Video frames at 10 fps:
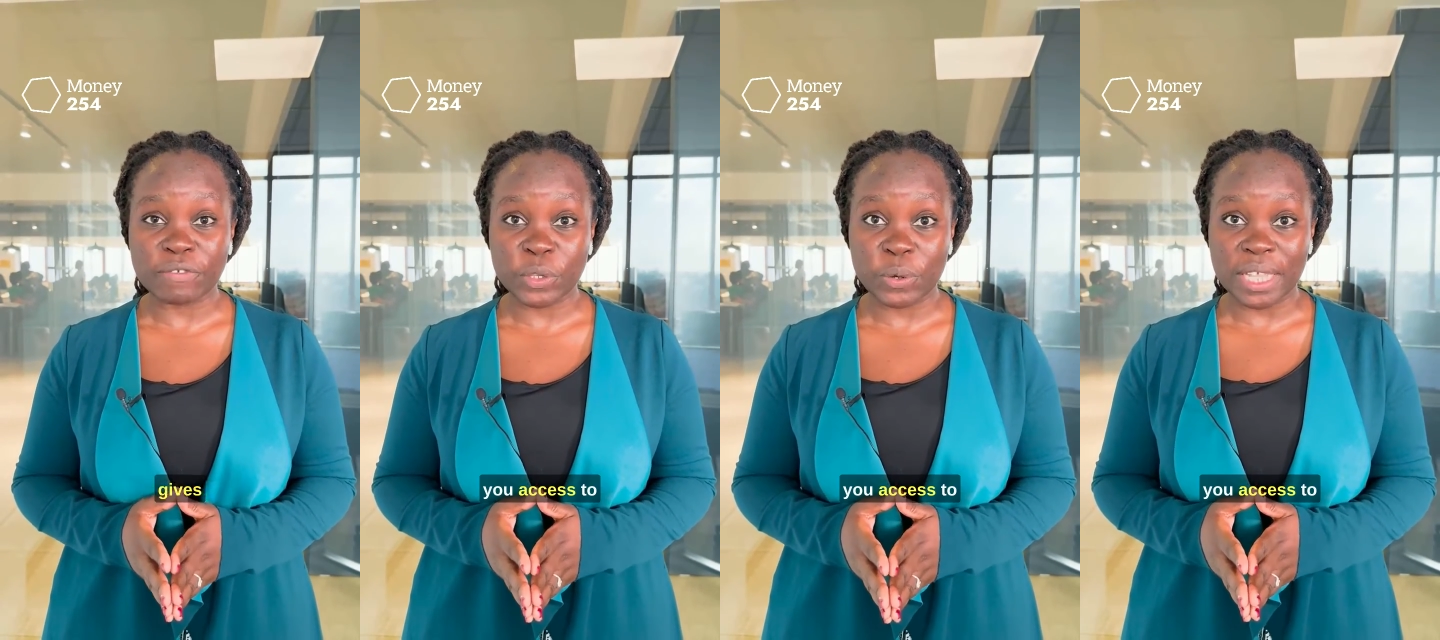
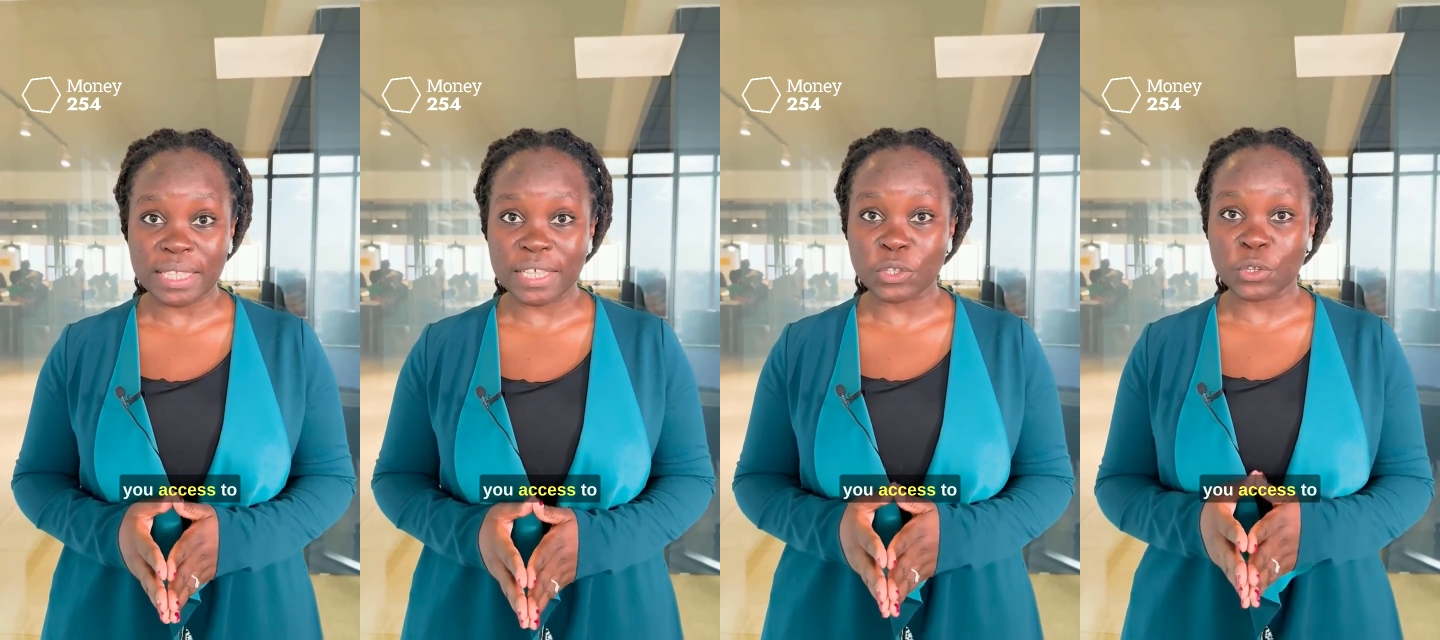you
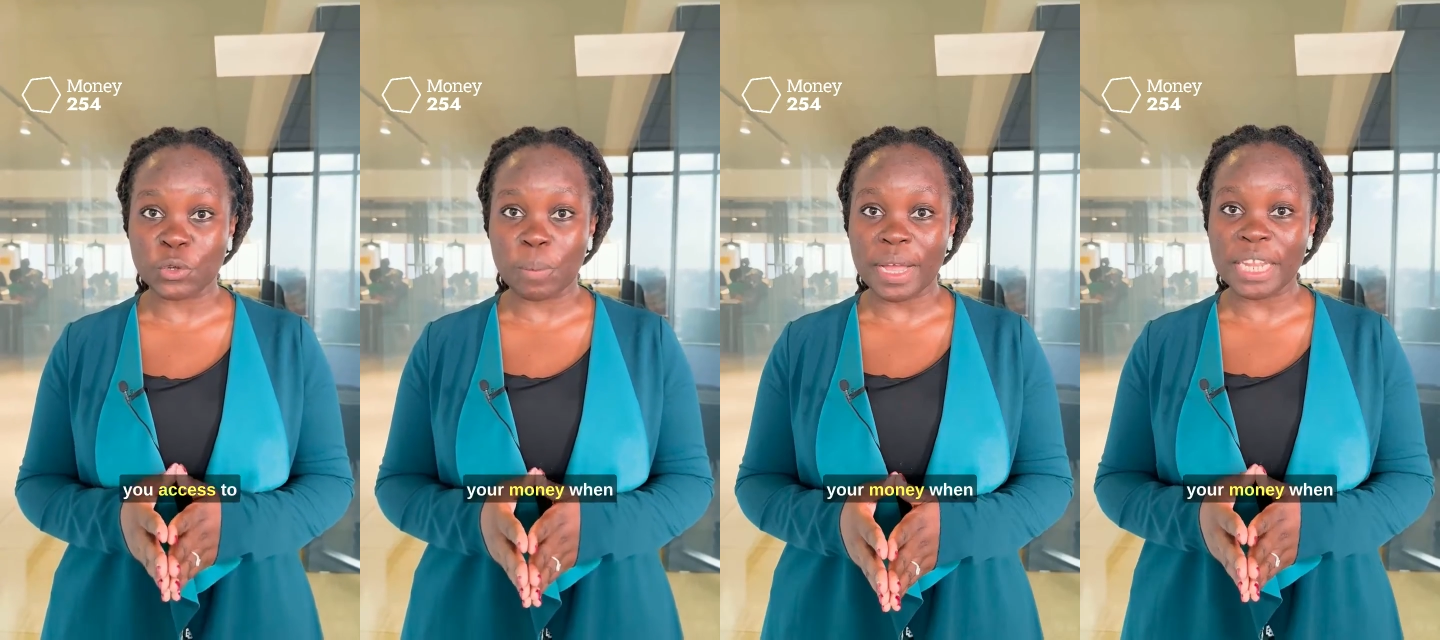access to
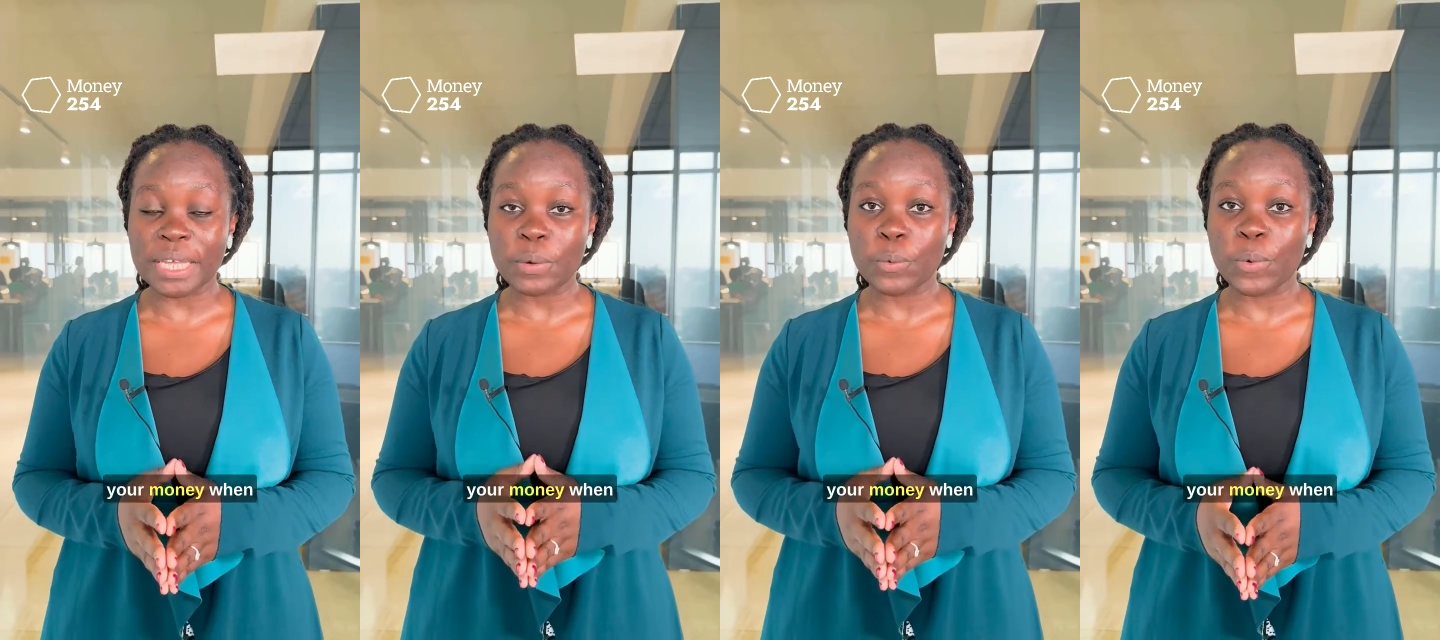your
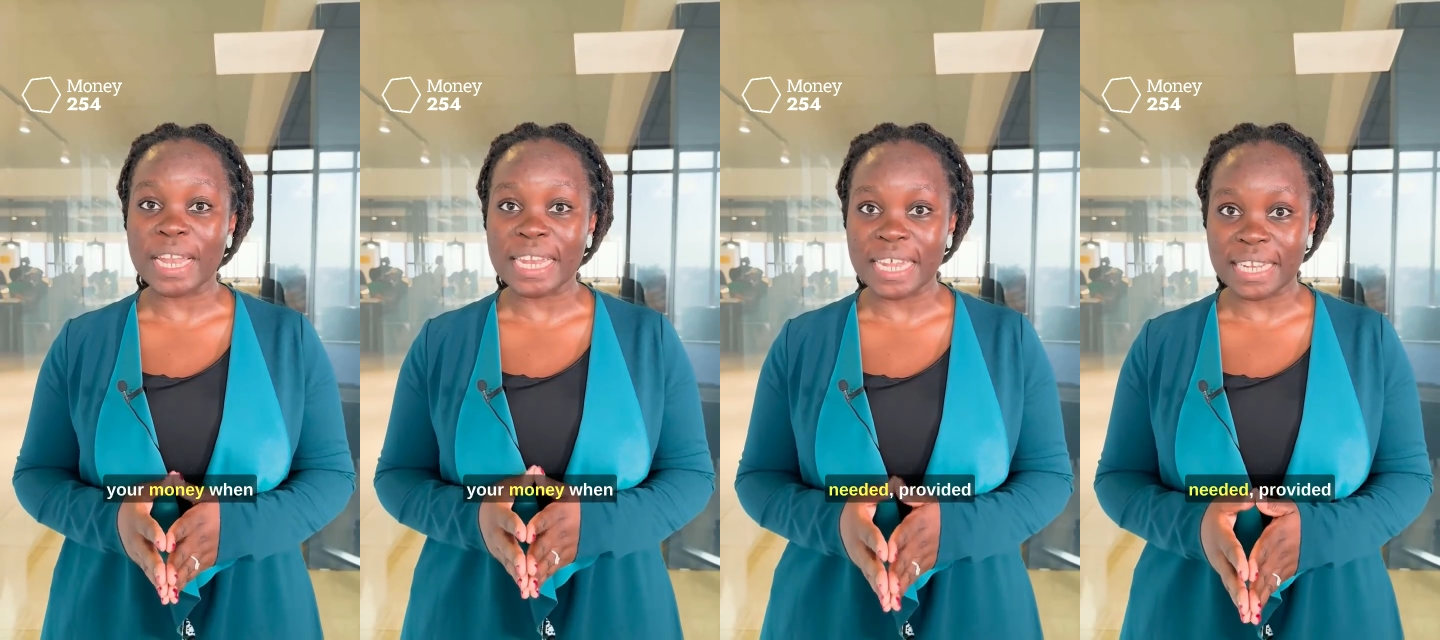money
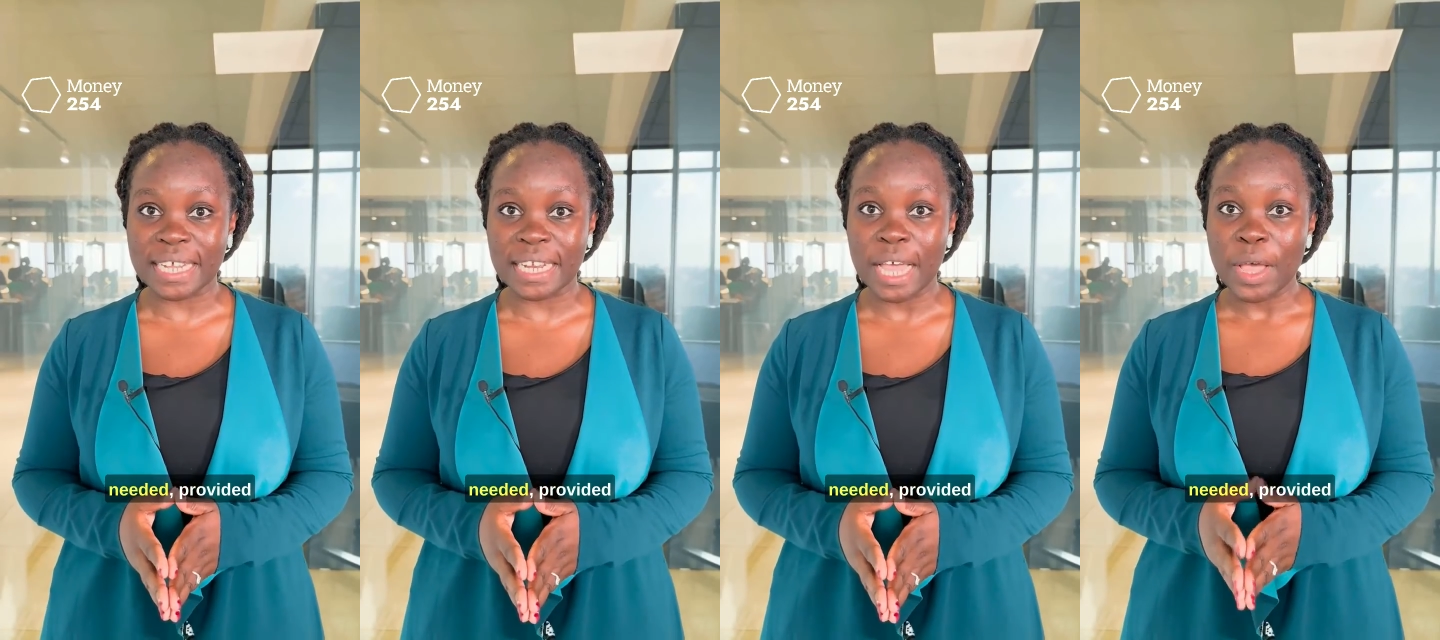when
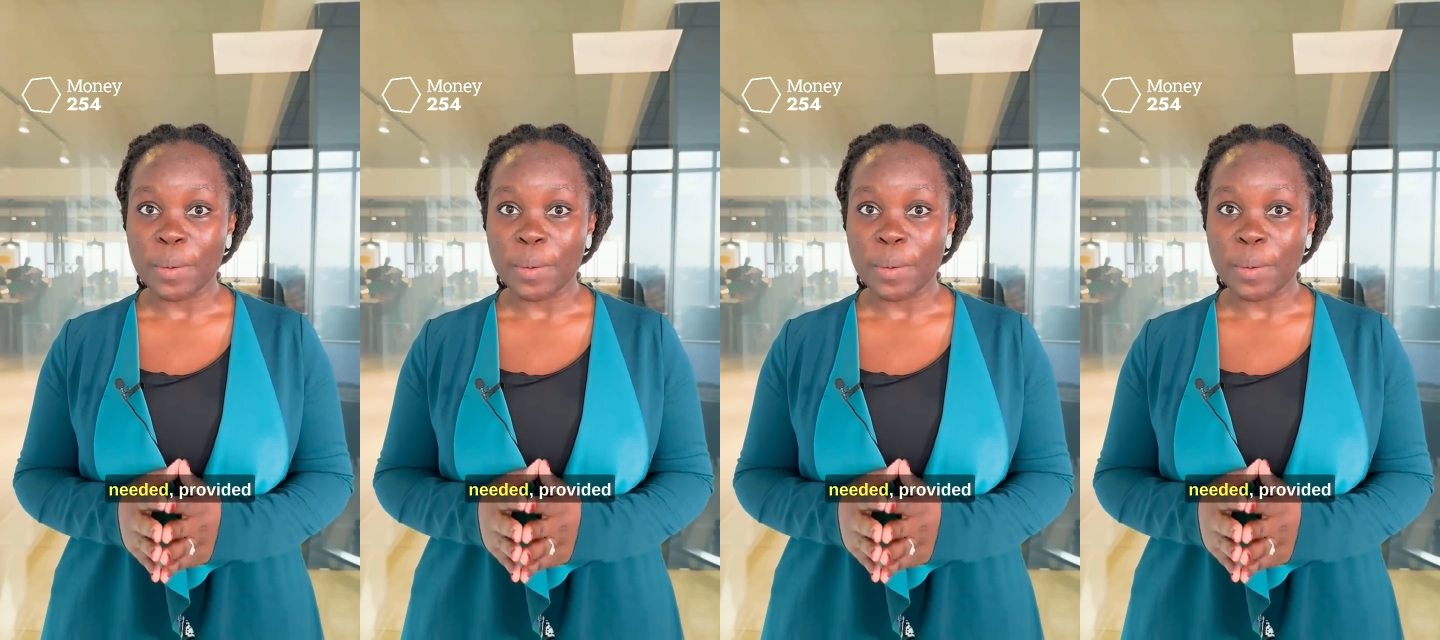needed,